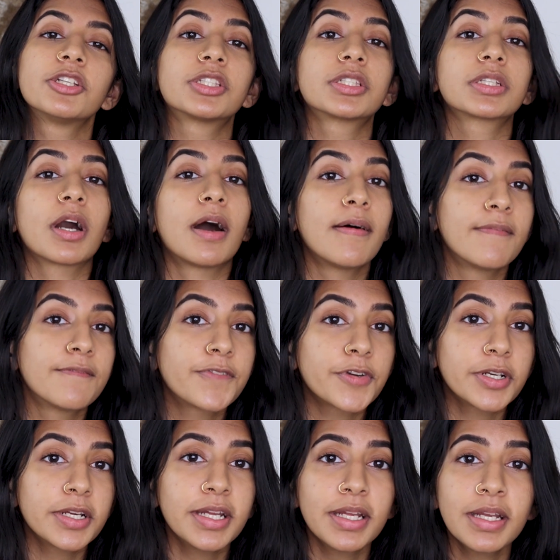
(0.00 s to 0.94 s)
just
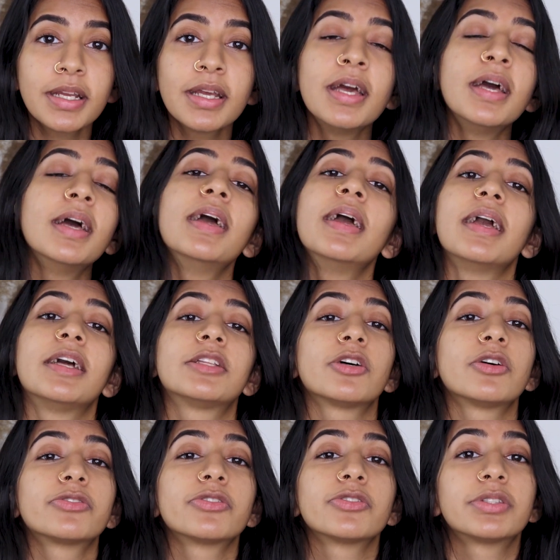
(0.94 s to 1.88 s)
comforting. It's
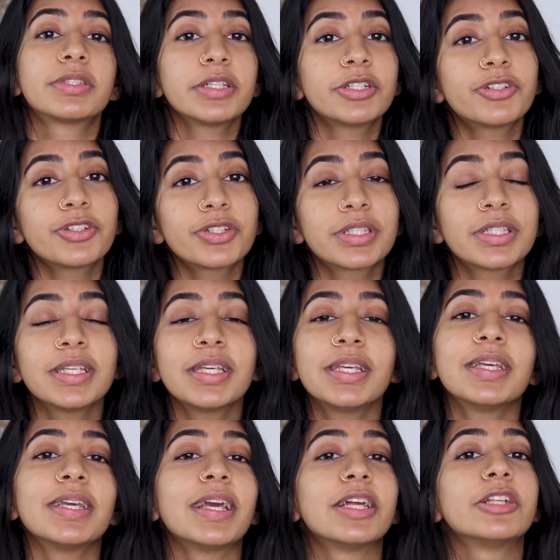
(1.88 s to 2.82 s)
also
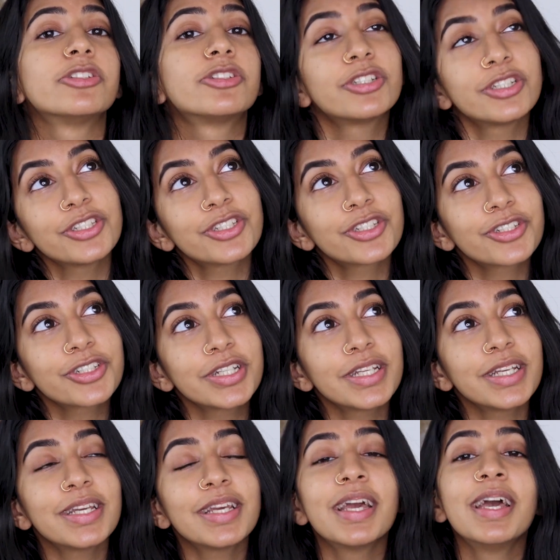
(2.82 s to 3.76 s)
citrusy and
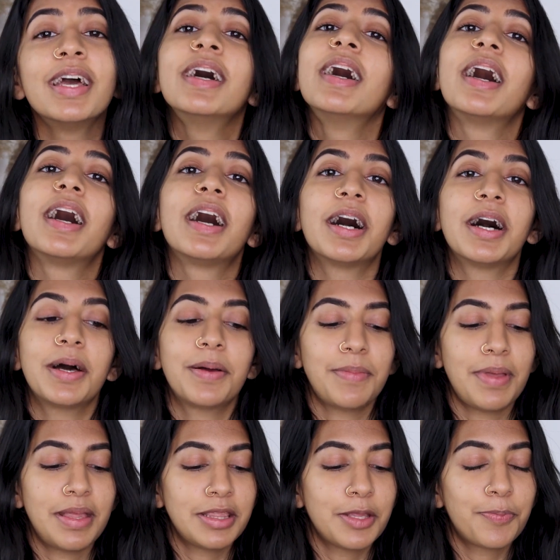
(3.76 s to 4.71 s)
gingery,
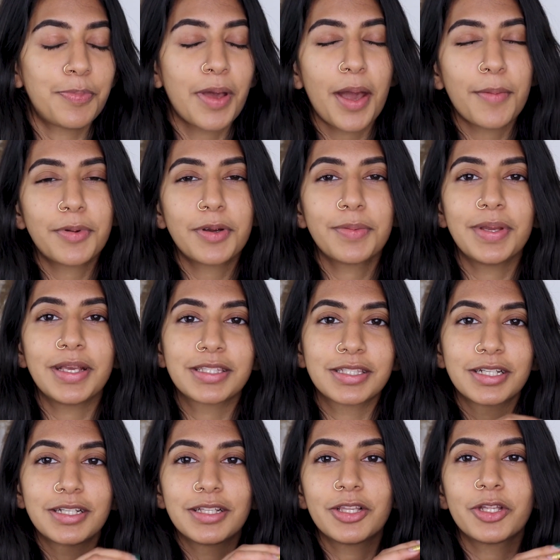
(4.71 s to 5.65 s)
and the pepper
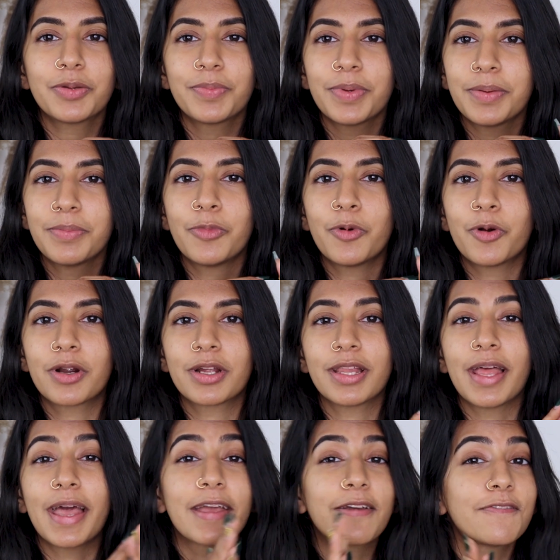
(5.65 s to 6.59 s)
makes it a little bit more
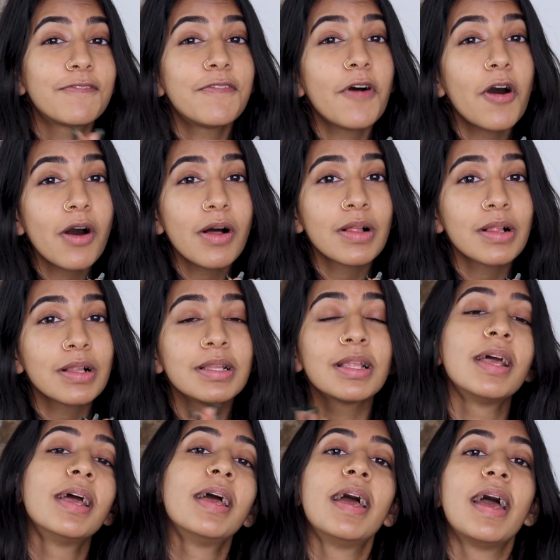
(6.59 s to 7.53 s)
like
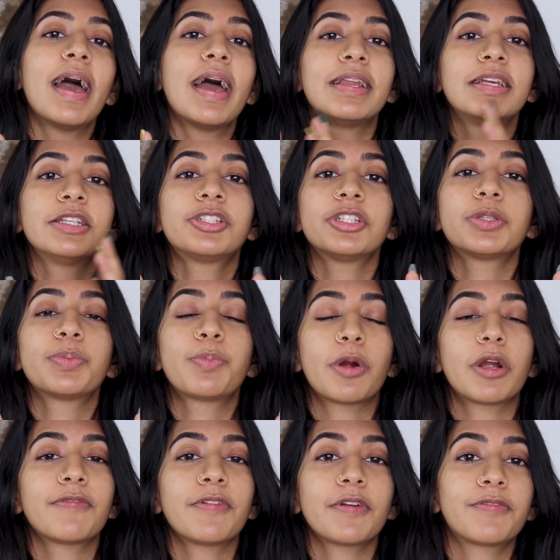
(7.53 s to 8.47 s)
fall, and it's just
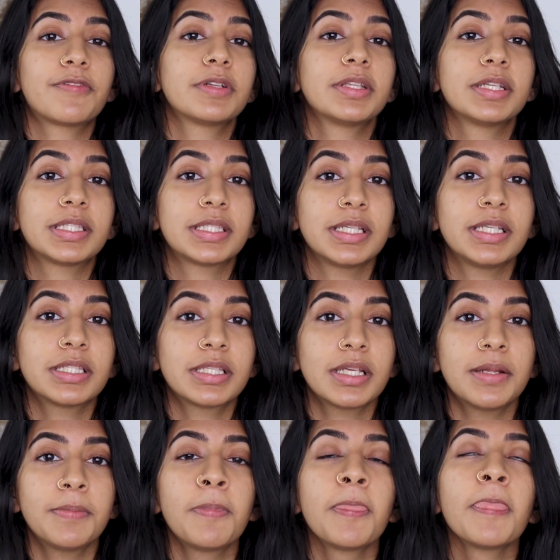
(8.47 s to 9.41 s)
perfect for this
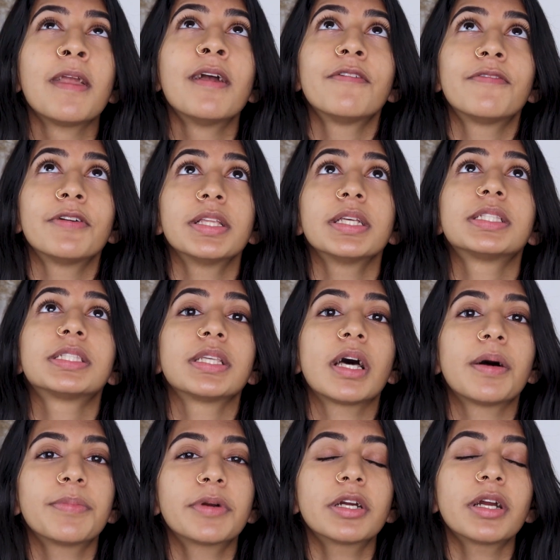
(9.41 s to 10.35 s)
season. For the
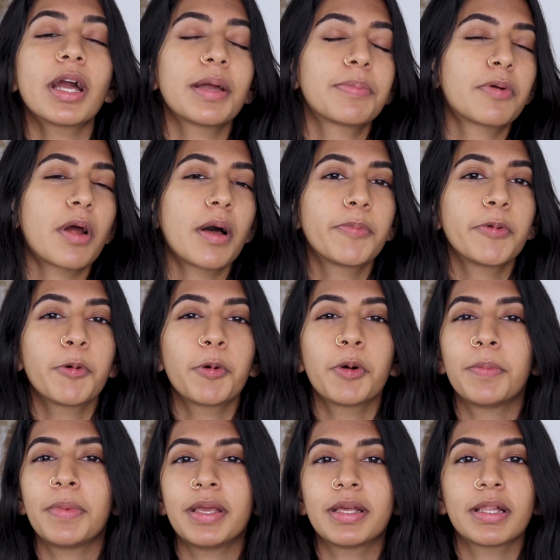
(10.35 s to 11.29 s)
summer, I probably
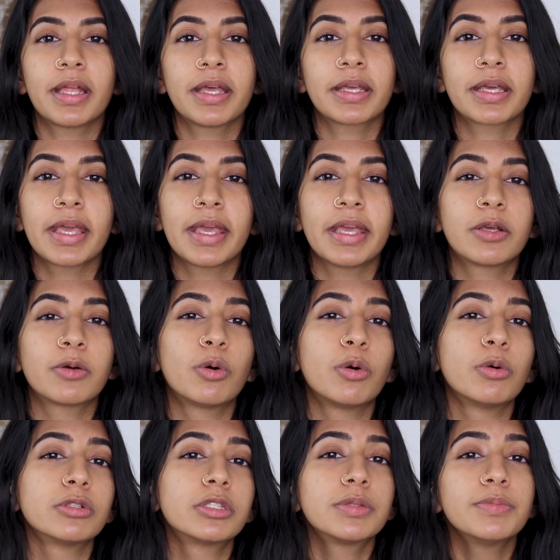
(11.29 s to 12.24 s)
will make like a
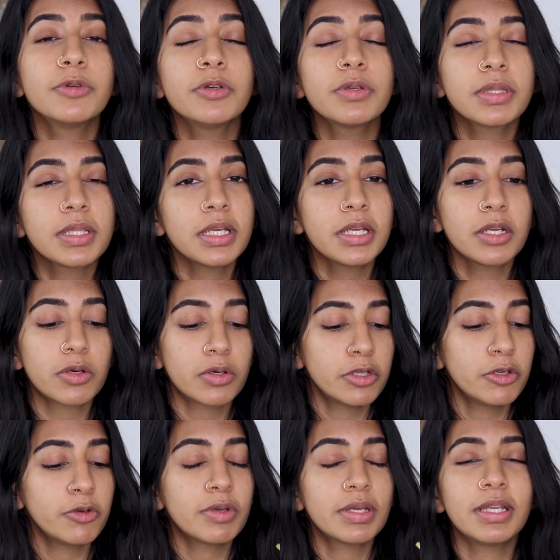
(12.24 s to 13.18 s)
cold smoothie, or
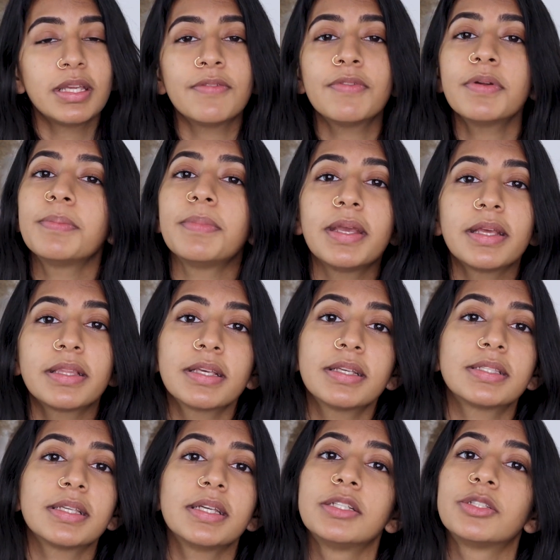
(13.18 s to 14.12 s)
you can even make
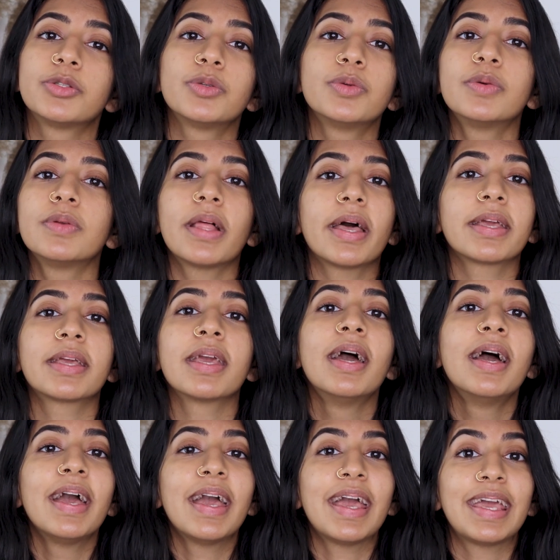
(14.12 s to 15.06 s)
this into like
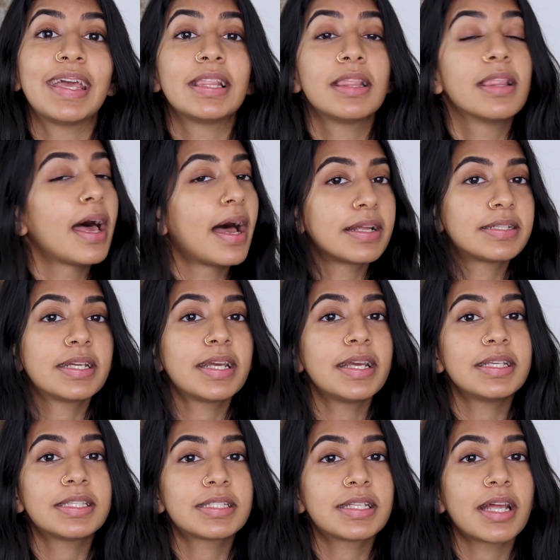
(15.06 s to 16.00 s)
a
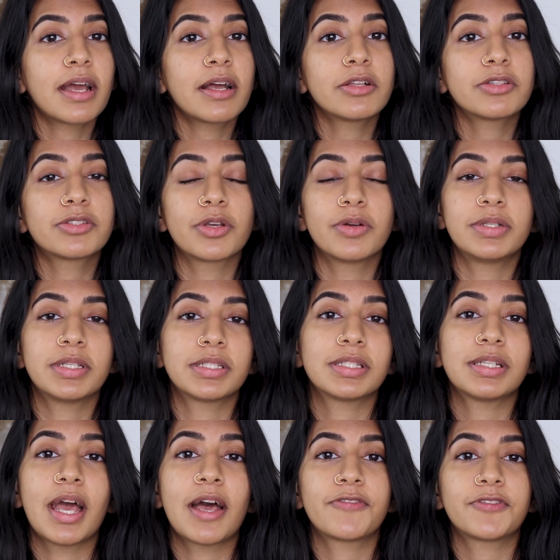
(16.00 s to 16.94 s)
latte style, so it
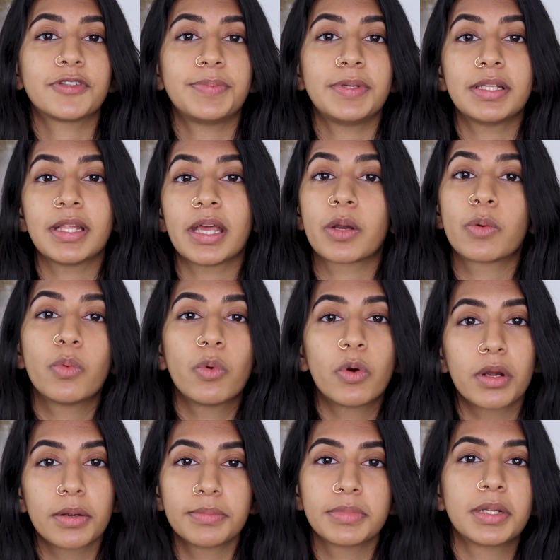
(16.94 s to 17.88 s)
doesn't have to be like
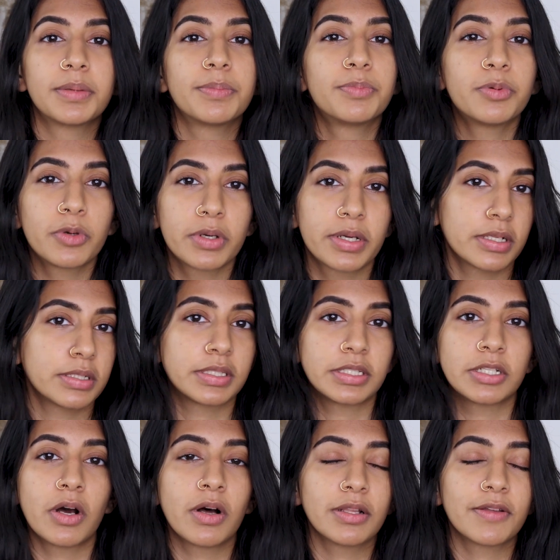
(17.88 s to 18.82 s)
warmed and boiled
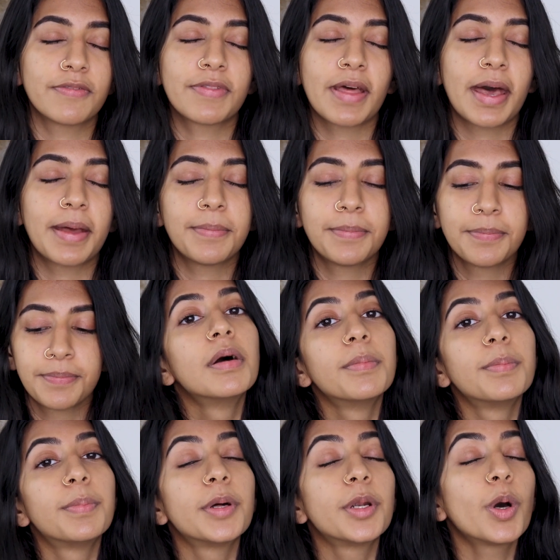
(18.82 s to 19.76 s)
and all of that.
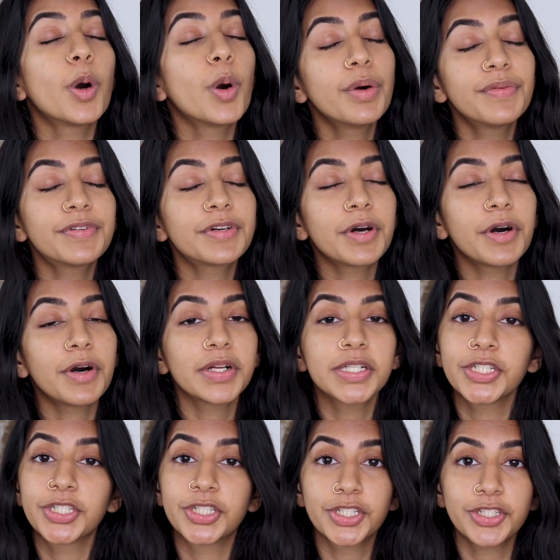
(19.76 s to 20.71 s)
But
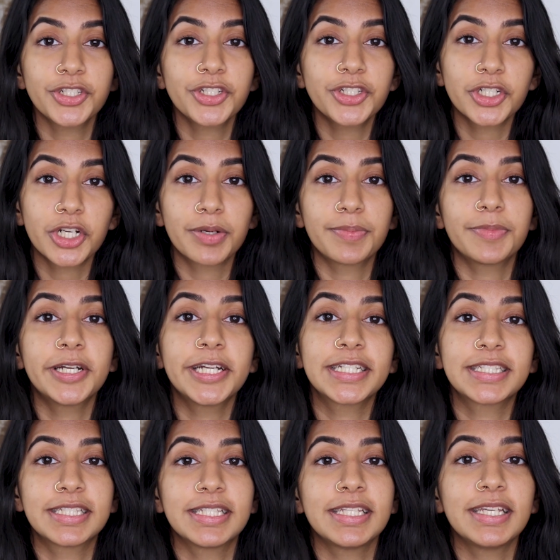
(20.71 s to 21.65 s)
overall, ginger
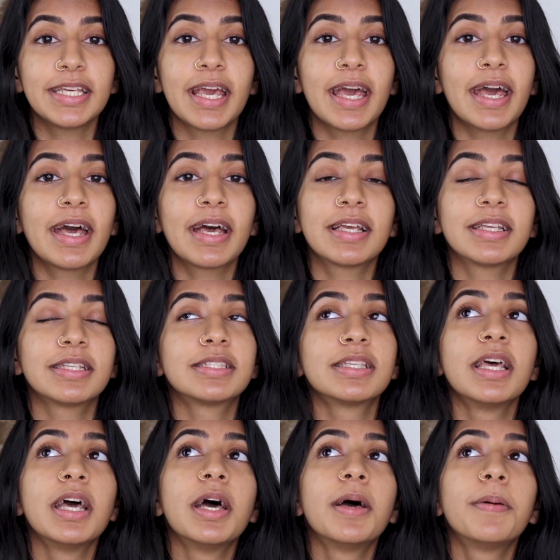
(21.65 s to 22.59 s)
turmeric tea
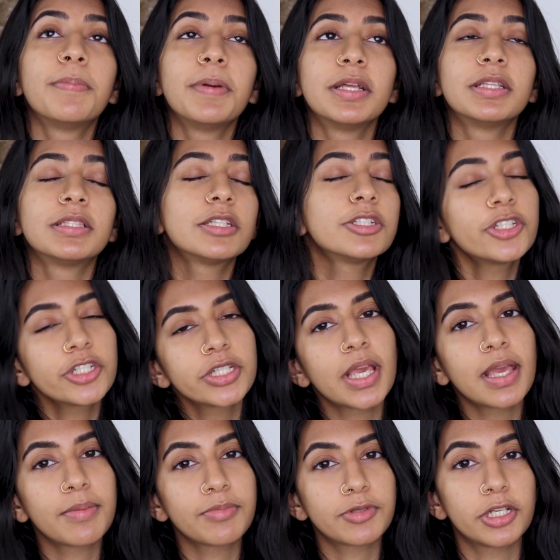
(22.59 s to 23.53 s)
has been such a
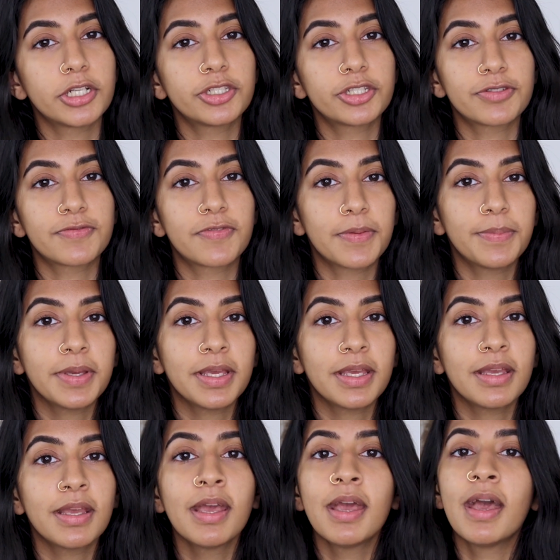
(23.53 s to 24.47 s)
game changer for
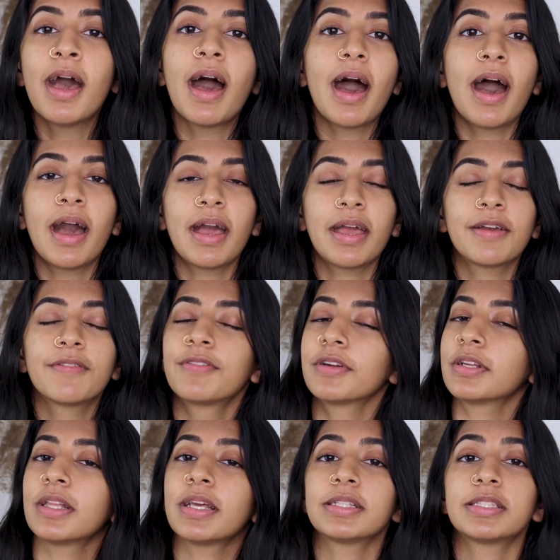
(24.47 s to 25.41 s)
me. I have
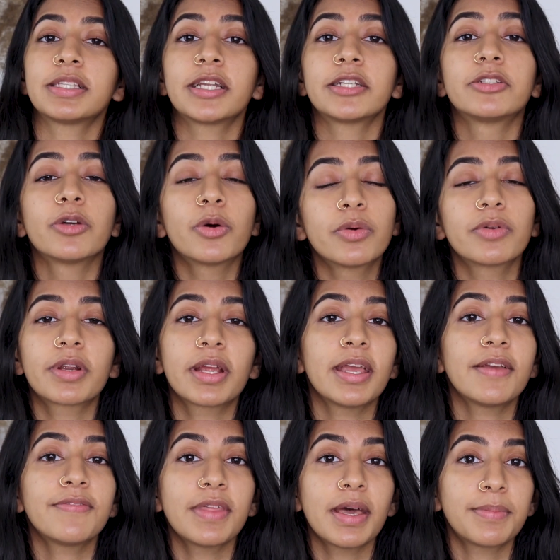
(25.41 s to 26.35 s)
realized that I don't
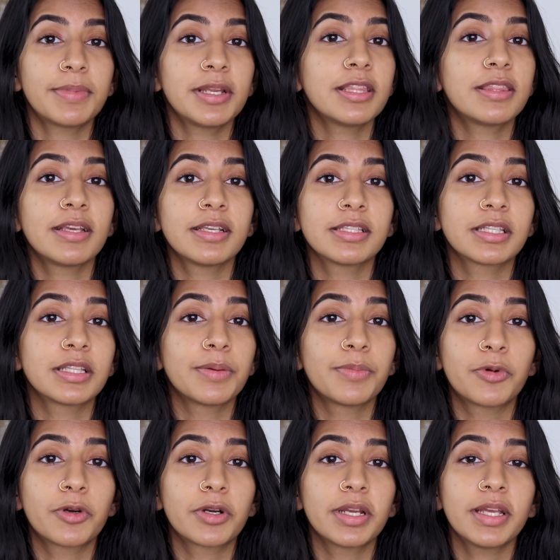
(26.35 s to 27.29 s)
crave that many things in the
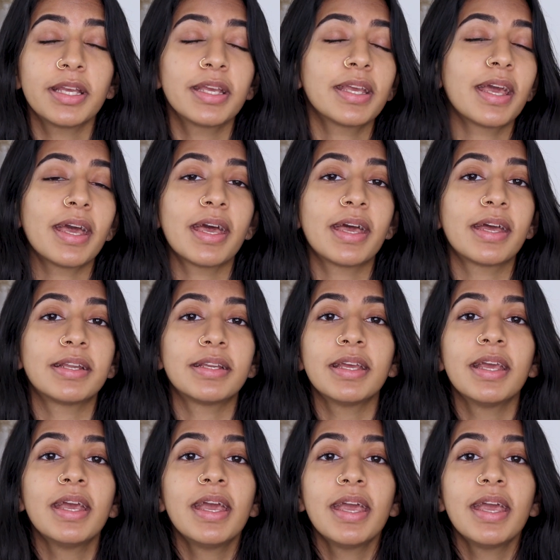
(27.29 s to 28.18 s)
morning, and